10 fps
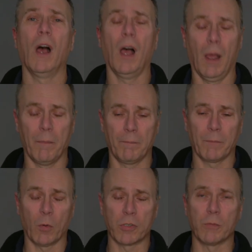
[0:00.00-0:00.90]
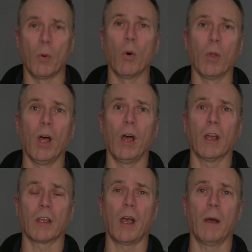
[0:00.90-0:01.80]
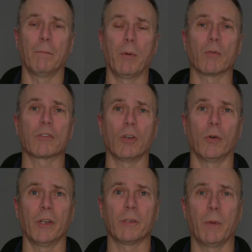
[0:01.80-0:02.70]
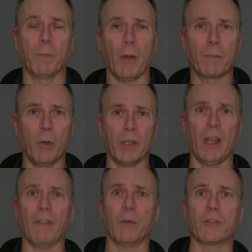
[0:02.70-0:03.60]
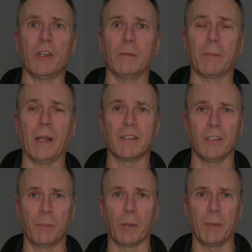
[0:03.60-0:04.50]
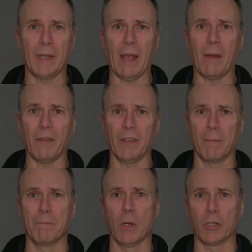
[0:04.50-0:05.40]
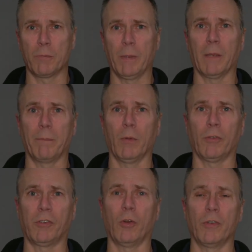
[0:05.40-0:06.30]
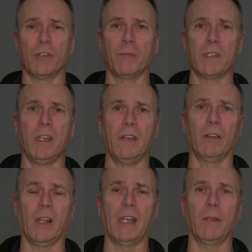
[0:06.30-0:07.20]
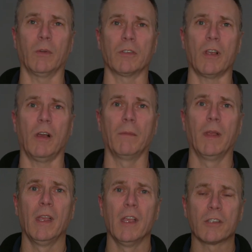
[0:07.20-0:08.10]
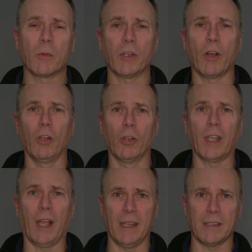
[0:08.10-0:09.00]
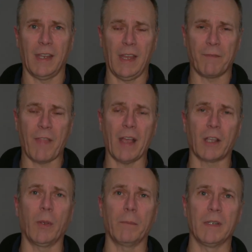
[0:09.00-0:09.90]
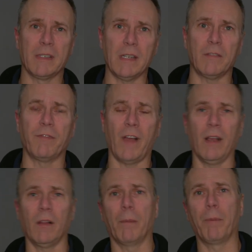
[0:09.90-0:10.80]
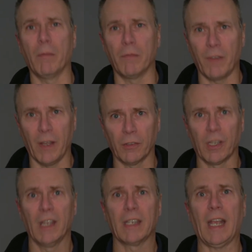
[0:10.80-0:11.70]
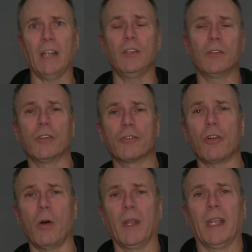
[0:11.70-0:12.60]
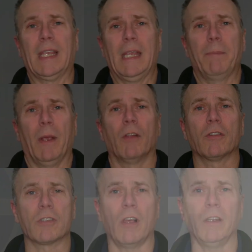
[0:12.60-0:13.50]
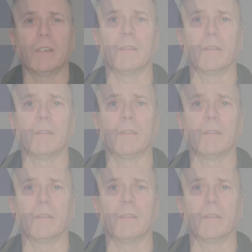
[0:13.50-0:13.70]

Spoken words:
or smaller bulk storage, but by putting an effluent treatment plant in, you're probably now having a much bigger bulk storage of material at any one time. So what you've got to look at is, if that equipment did fail, a pump fails, can you control it and keep it on site?